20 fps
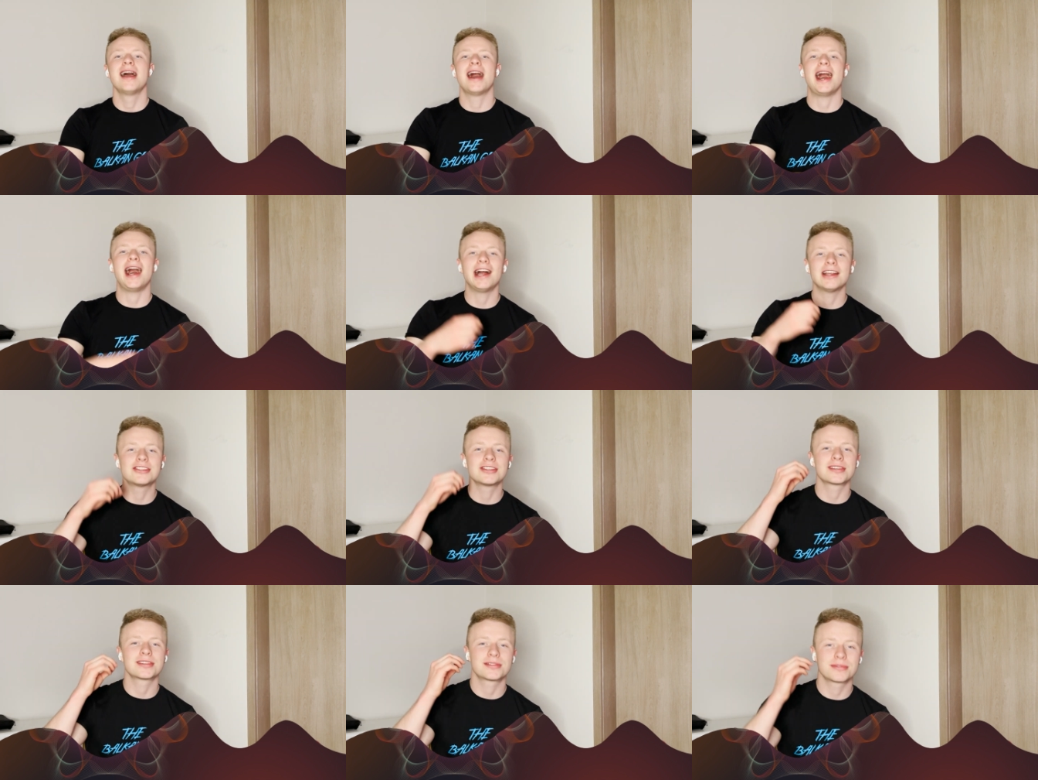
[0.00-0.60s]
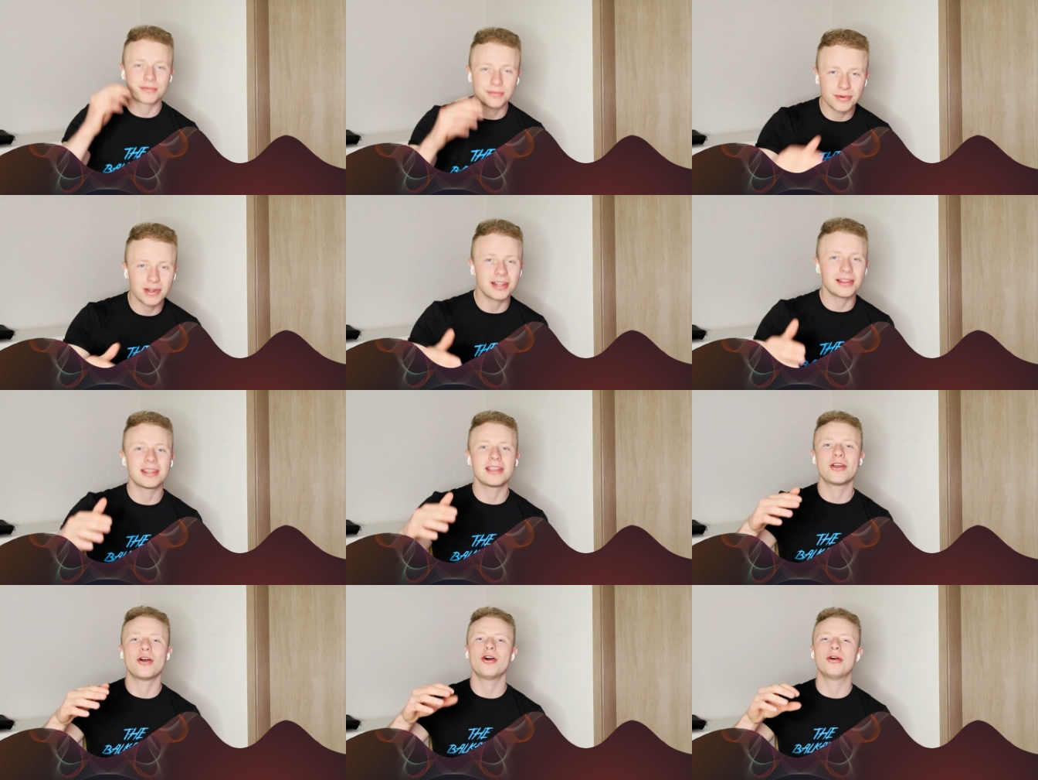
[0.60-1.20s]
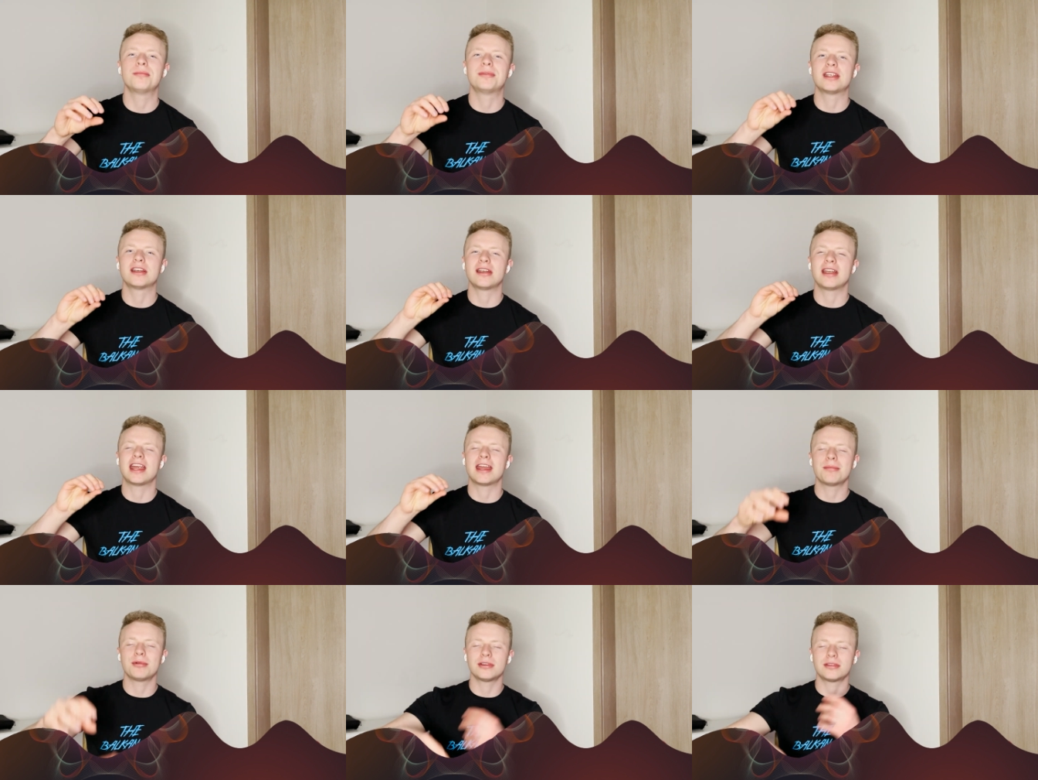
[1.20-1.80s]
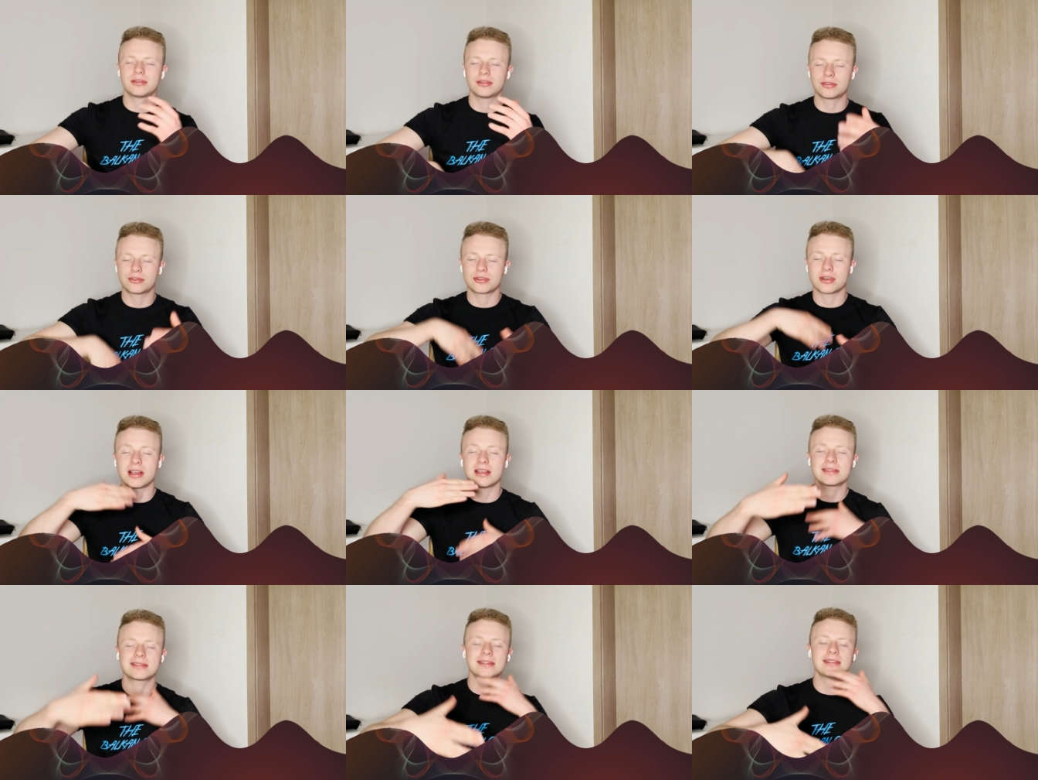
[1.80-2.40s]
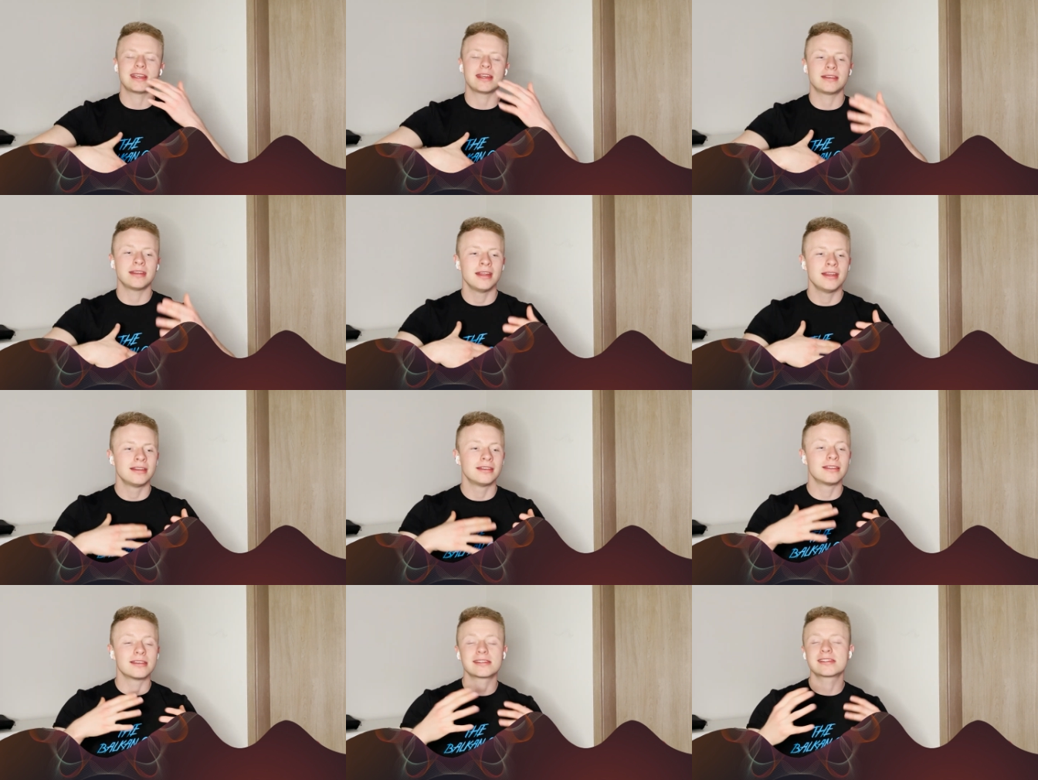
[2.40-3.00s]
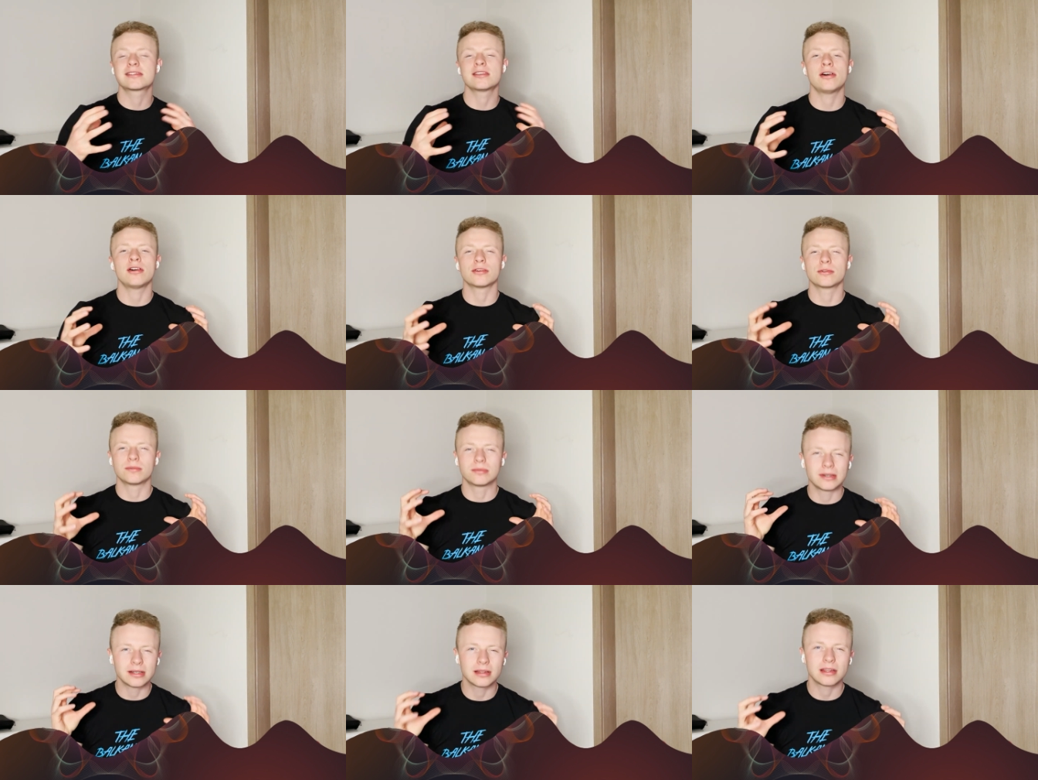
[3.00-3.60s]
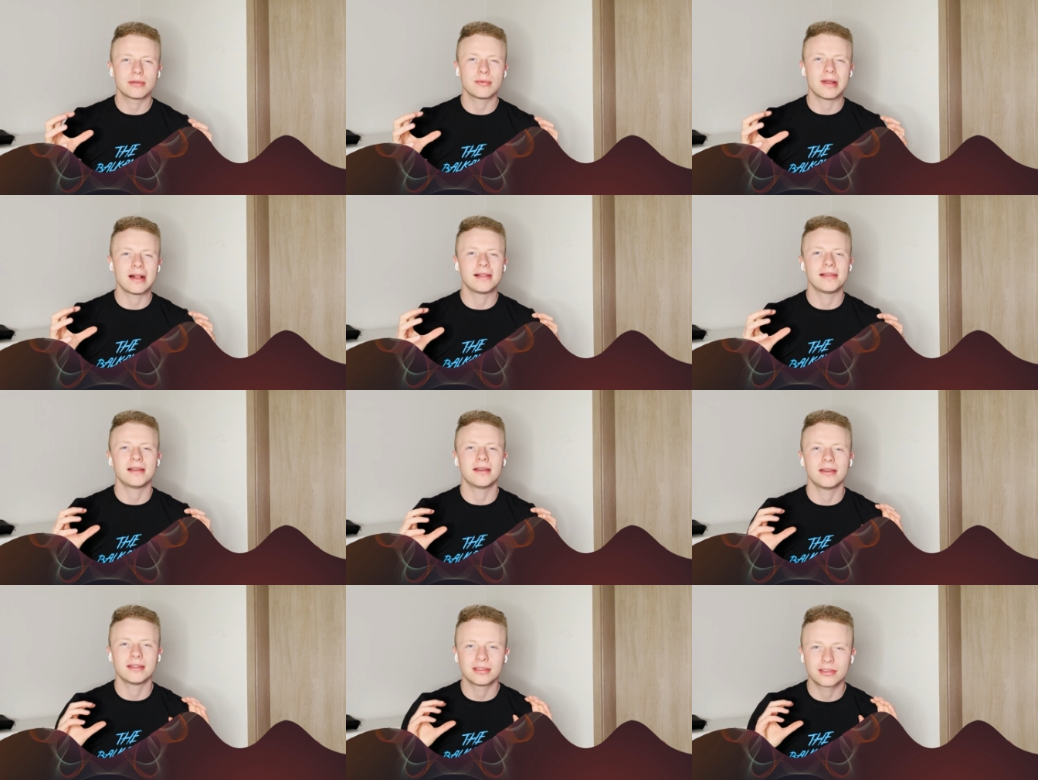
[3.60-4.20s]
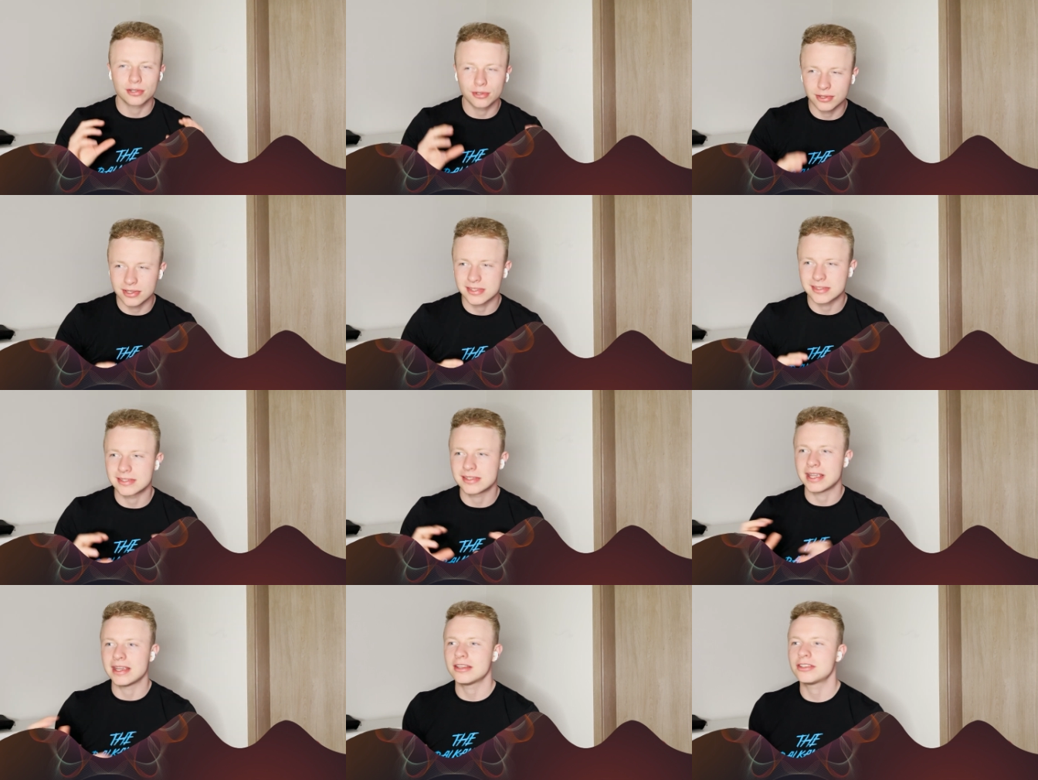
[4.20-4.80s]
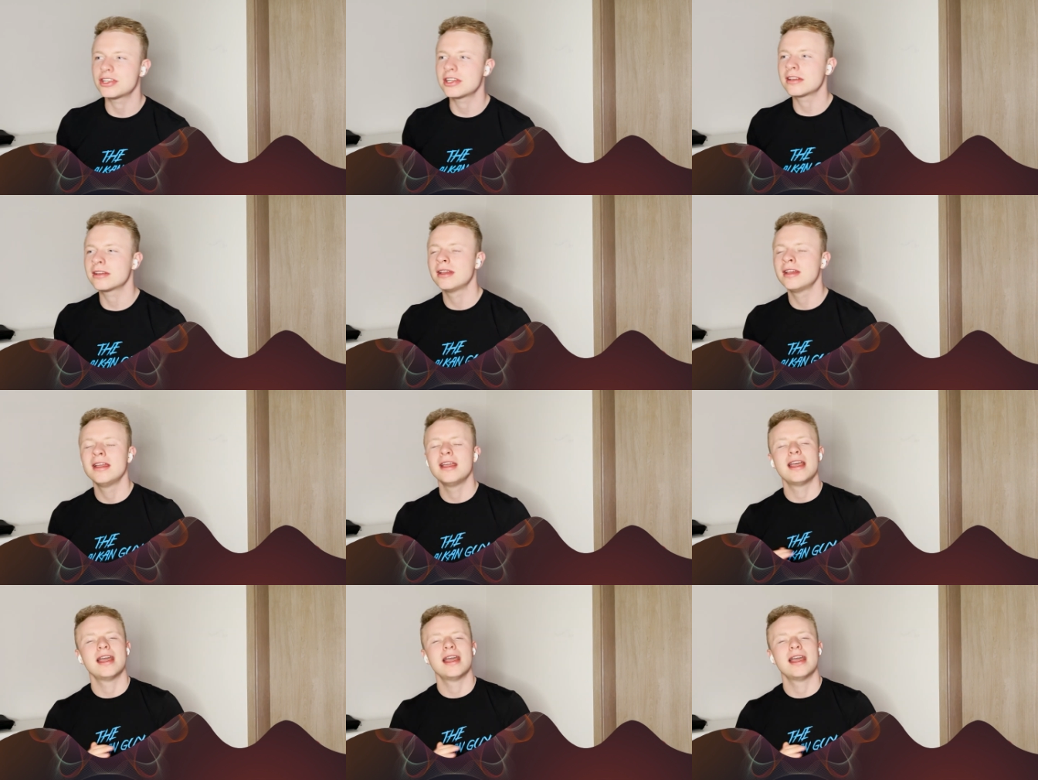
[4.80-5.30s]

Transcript: I just really hope they're able to translate this song really well through the staging,